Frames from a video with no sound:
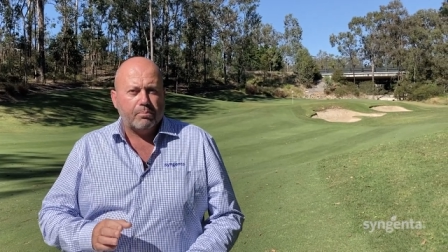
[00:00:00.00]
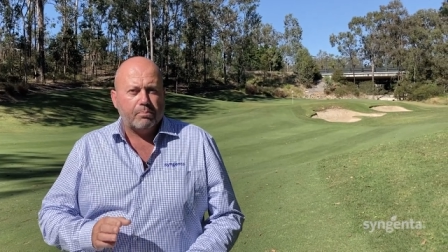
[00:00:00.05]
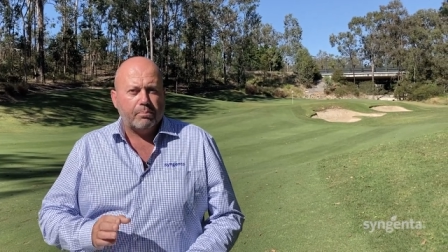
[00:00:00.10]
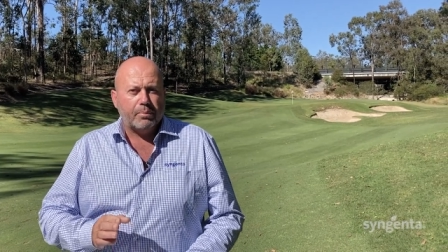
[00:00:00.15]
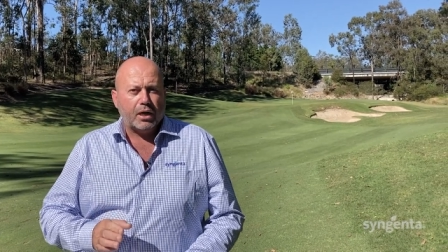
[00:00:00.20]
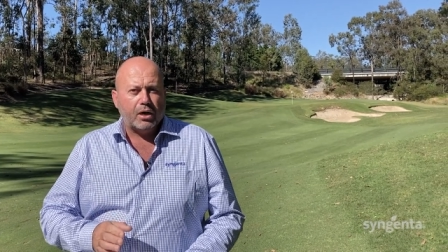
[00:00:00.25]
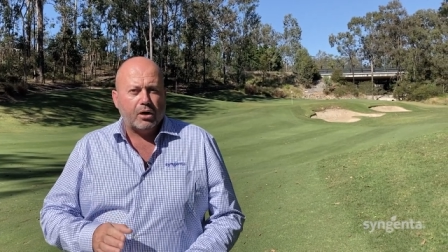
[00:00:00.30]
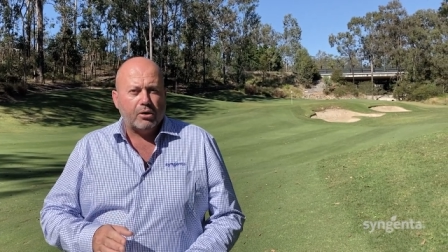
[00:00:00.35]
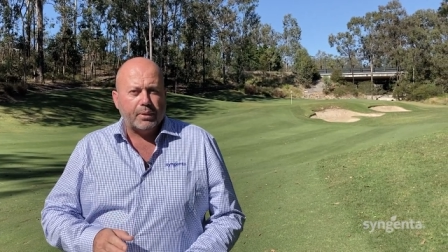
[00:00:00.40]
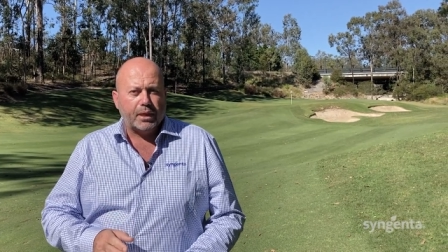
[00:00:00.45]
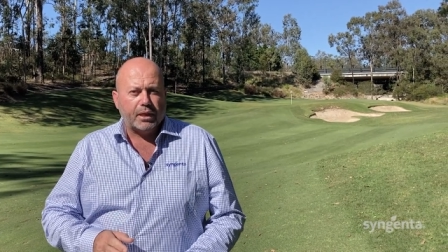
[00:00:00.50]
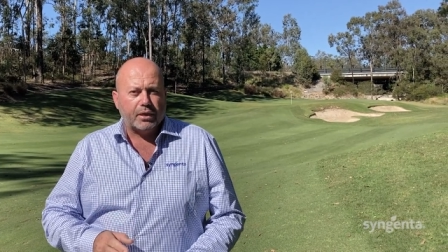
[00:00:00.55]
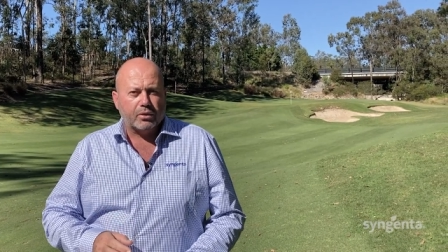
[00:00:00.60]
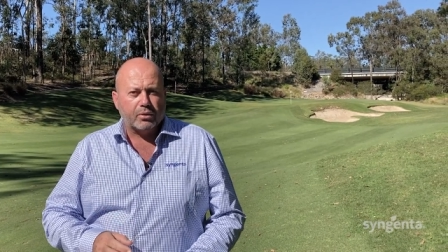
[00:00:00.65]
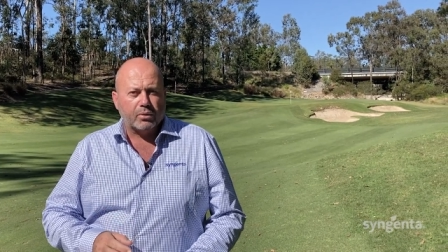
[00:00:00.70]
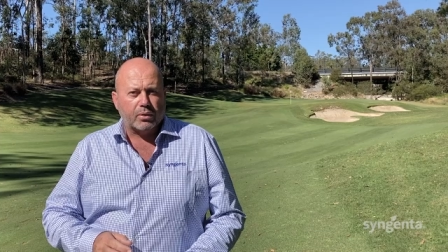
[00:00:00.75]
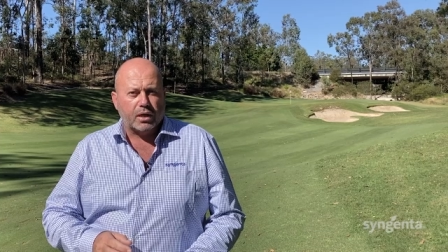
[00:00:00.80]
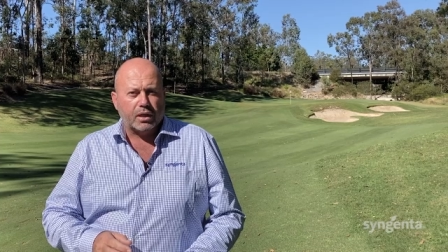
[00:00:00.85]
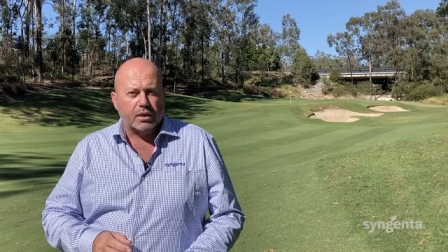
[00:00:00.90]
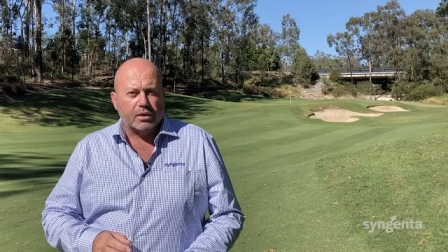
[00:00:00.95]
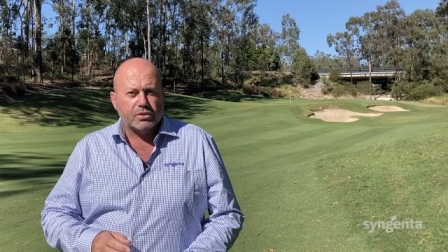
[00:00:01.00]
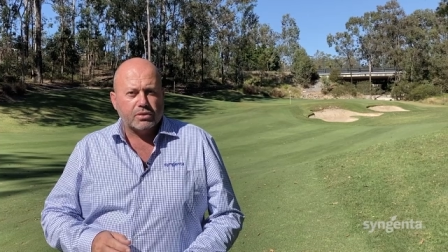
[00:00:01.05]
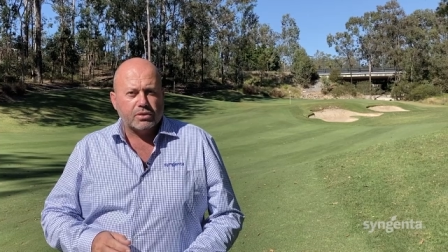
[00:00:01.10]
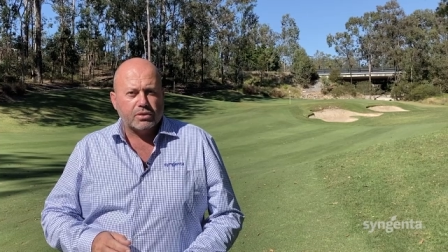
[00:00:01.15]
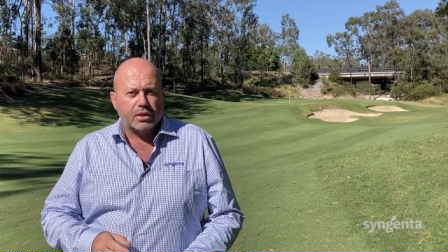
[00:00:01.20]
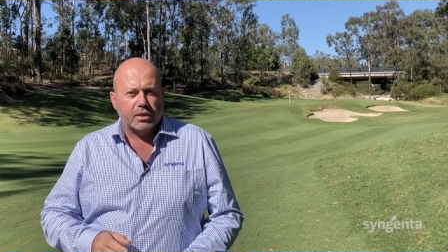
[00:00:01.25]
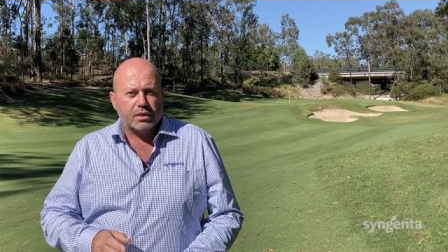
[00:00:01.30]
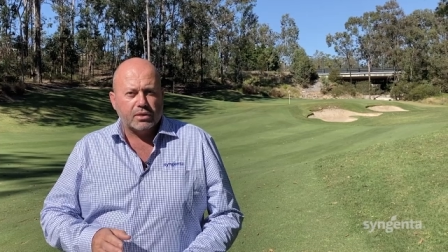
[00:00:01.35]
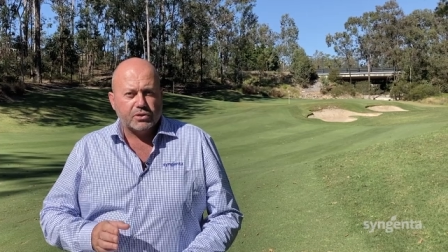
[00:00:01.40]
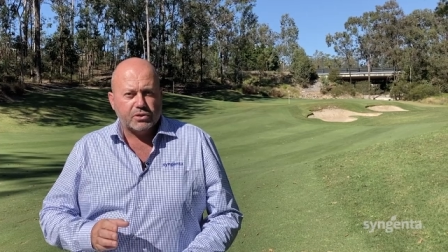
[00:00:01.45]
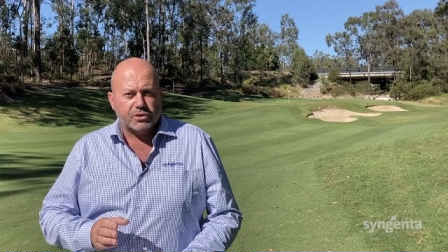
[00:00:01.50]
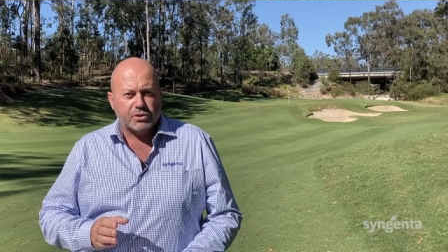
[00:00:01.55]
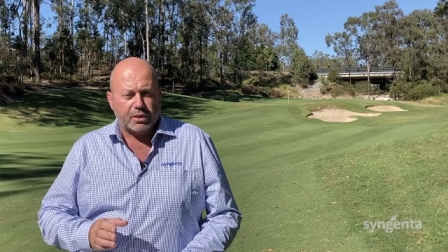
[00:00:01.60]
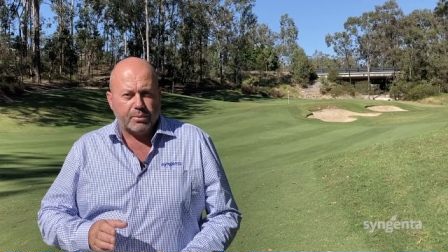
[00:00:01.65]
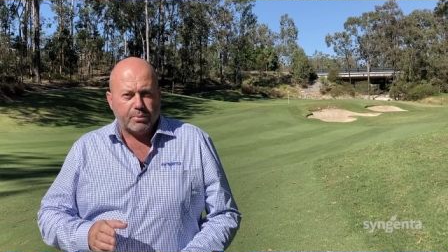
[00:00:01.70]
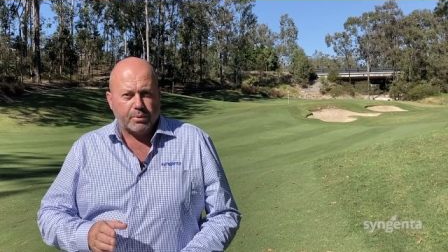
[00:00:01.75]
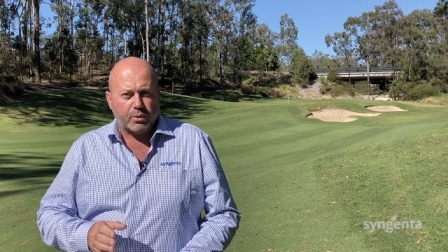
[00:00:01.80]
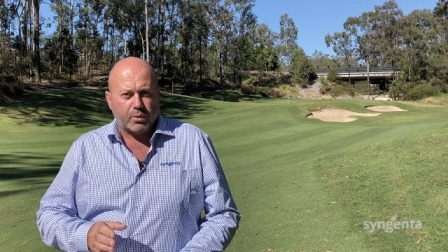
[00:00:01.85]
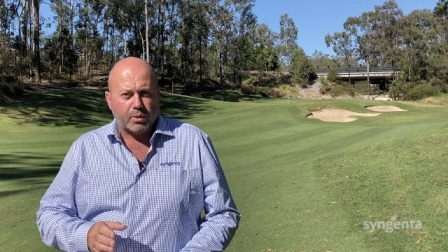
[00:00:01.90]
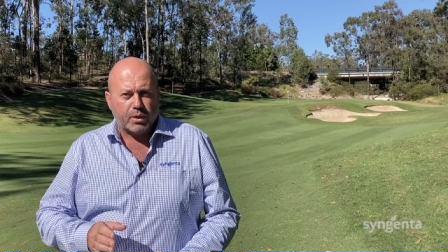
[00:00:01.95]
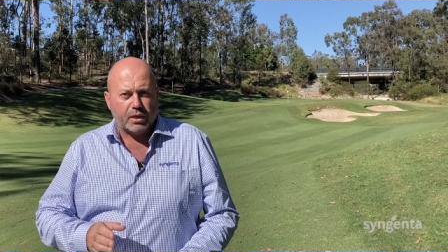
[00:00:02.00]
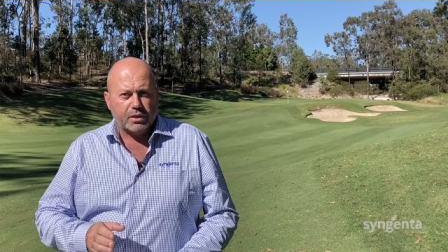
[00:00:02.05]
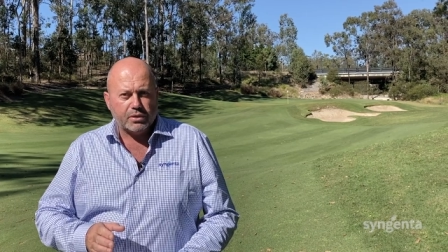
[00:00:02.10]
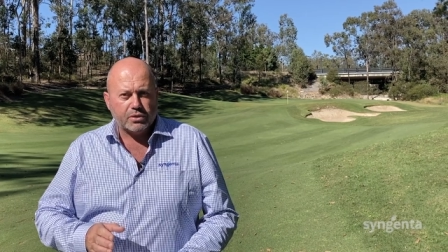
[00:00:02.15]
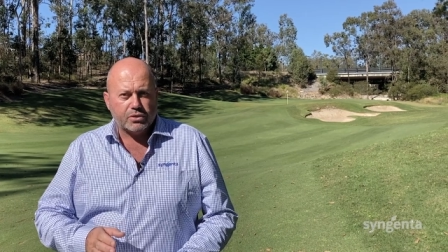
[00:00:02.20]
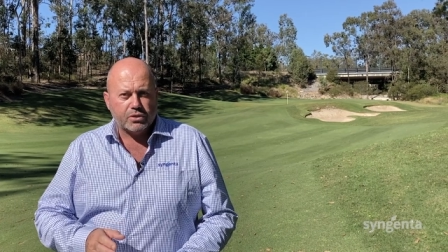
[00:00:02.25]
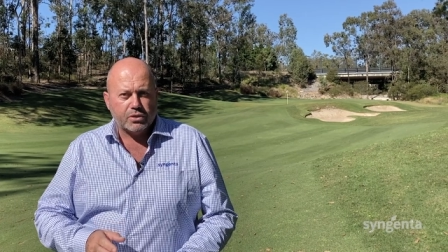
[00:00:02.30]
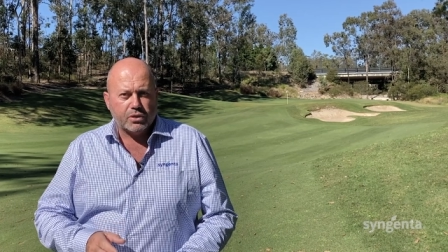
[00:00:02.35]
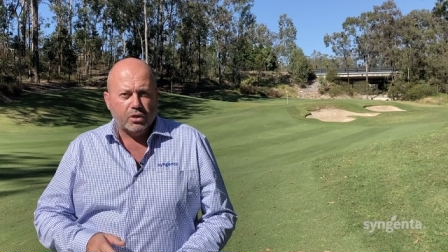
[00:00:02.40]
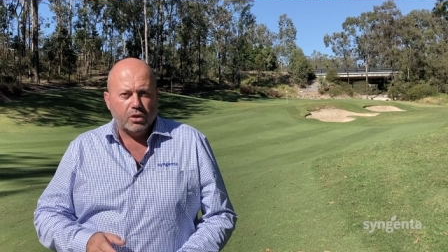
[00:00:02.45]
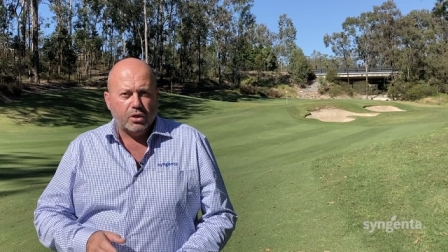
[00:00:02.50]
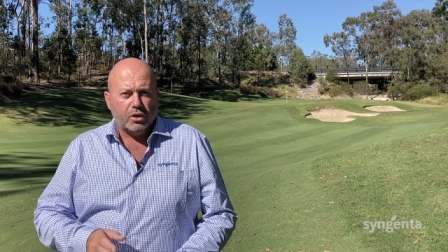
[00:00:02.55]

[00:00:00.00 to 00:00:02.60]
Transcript: Parramatta grass, summer grass,